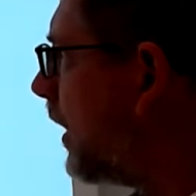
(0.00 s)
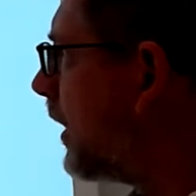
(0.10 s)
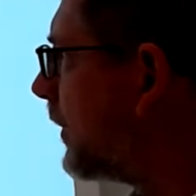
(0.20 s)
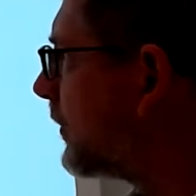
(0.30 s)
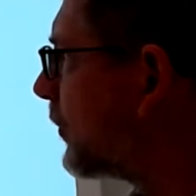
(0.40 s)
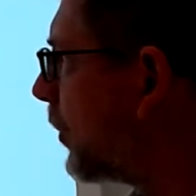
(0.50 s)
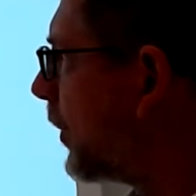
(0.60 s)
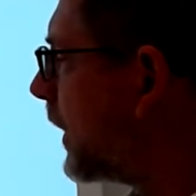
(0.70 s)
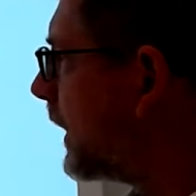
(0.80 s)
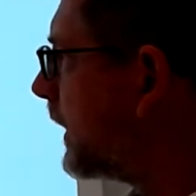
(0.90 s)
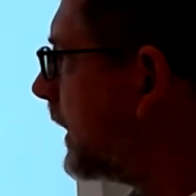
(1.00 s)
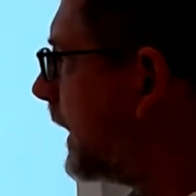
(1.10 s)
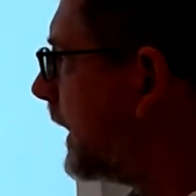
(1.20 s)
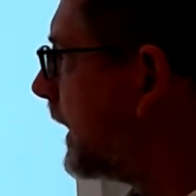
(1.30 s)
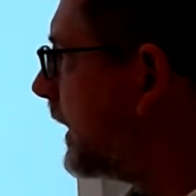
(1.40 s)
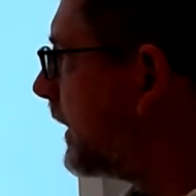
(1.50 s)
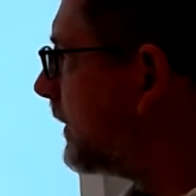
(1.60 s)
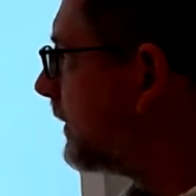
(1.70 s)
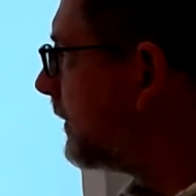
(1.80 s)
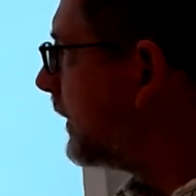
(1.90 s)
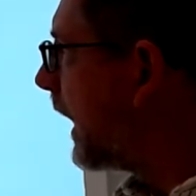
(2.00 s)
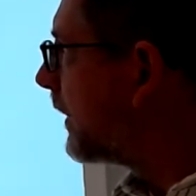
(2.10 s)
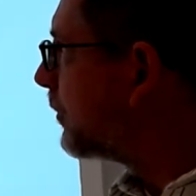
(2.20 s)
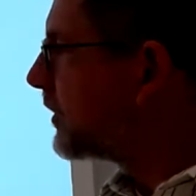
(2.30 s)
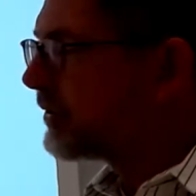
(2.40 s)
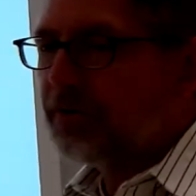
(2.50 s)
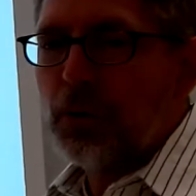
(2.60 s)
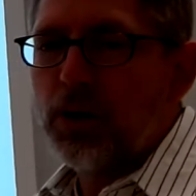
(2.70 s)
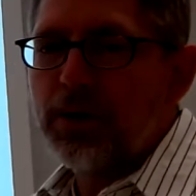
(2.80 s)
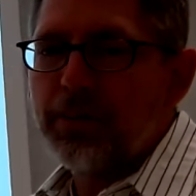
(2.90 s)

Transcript: This story is not as much a story,